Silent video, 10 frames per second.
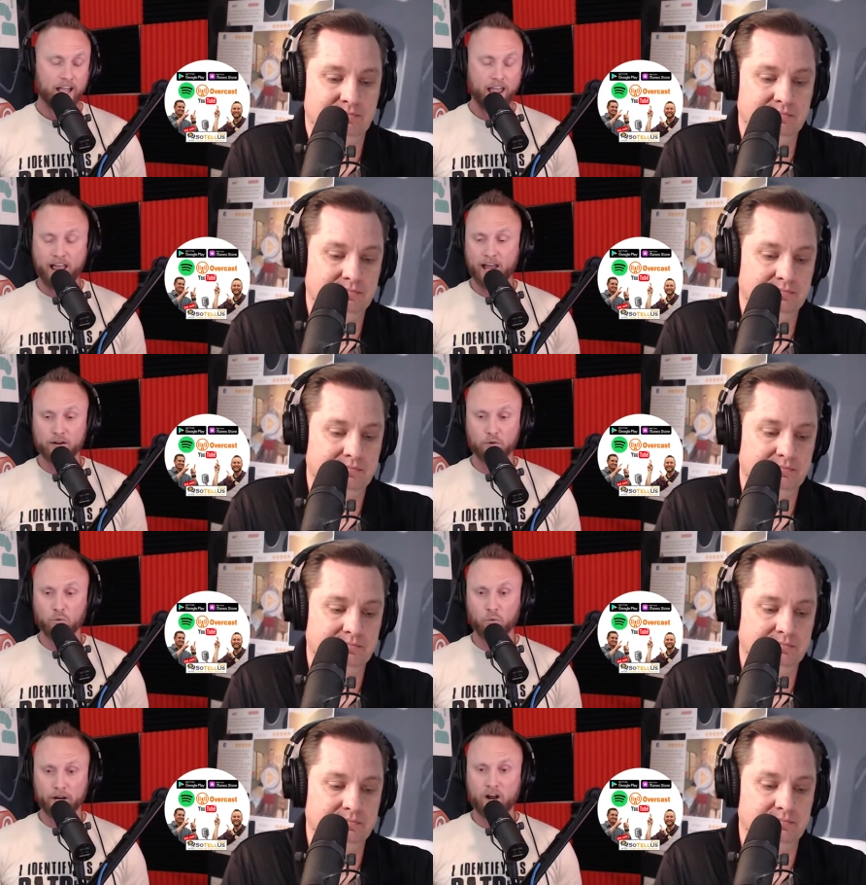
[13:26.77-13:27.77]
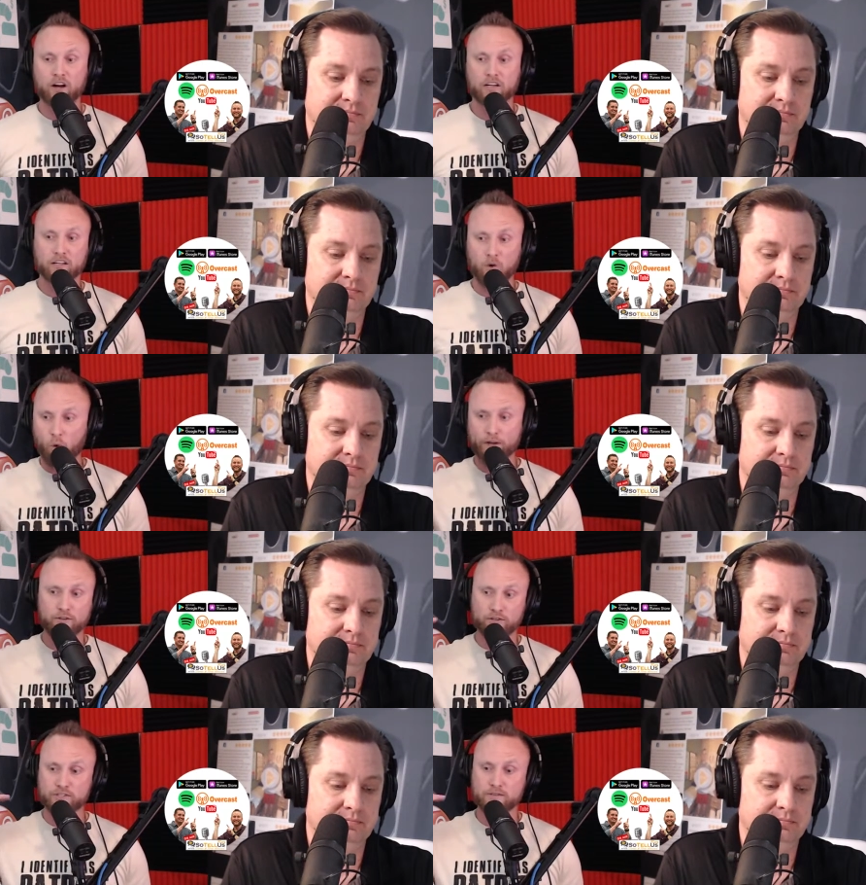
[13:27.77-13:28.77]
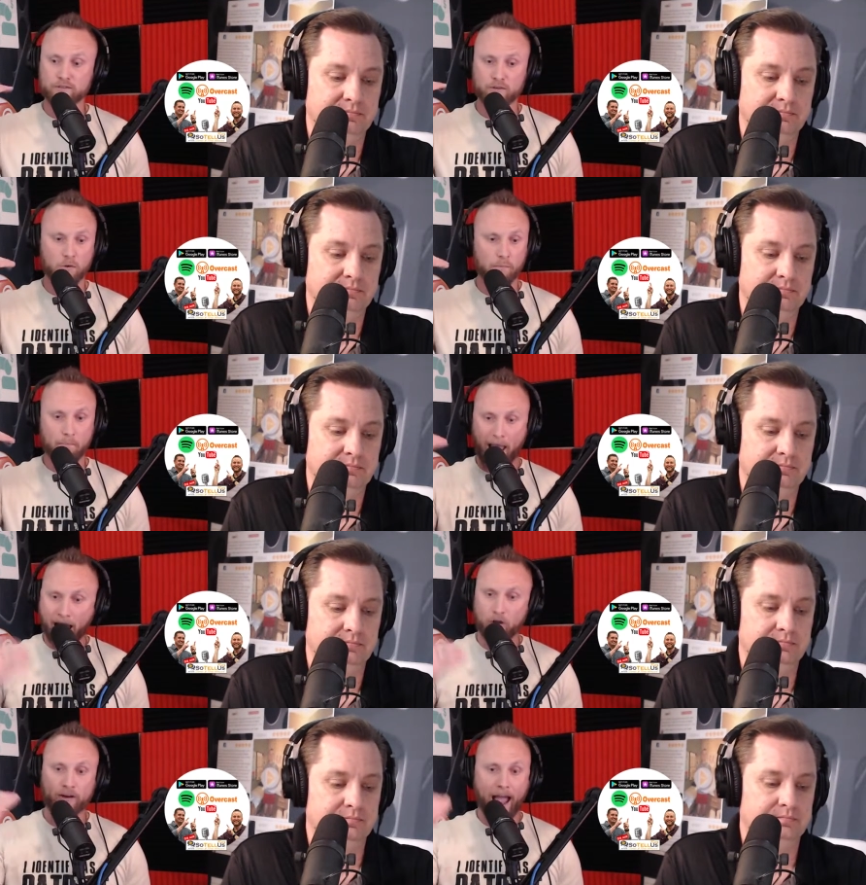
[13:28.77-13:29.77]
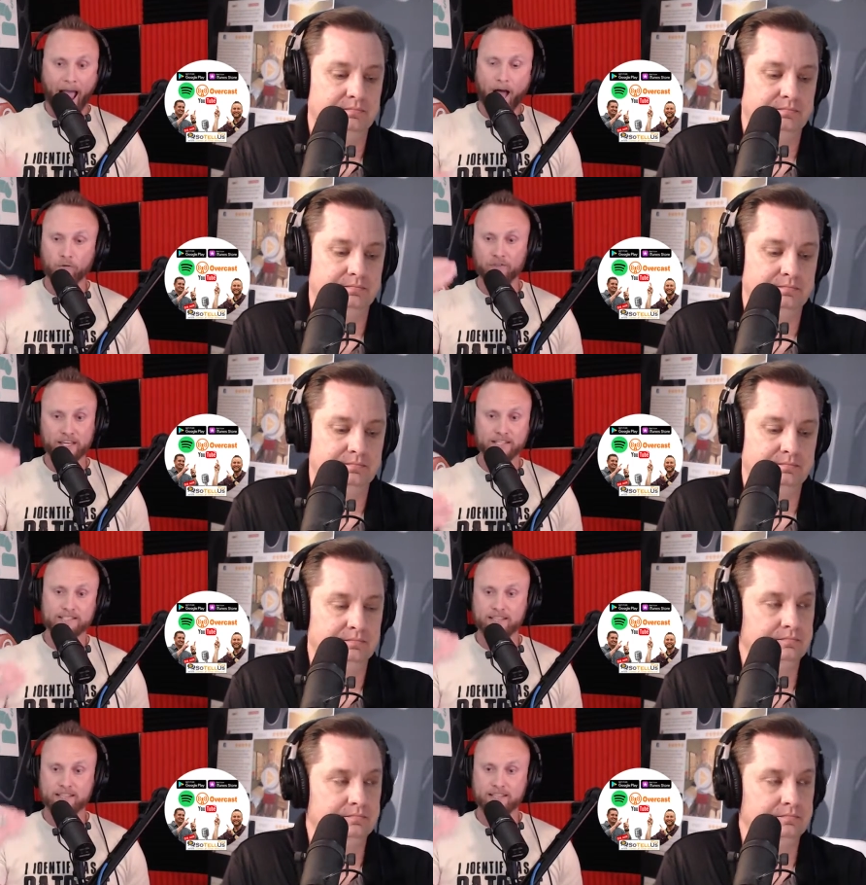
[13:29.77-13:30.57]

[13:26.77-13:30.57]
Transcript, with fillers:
Speaker 1: And we are going to just pound out these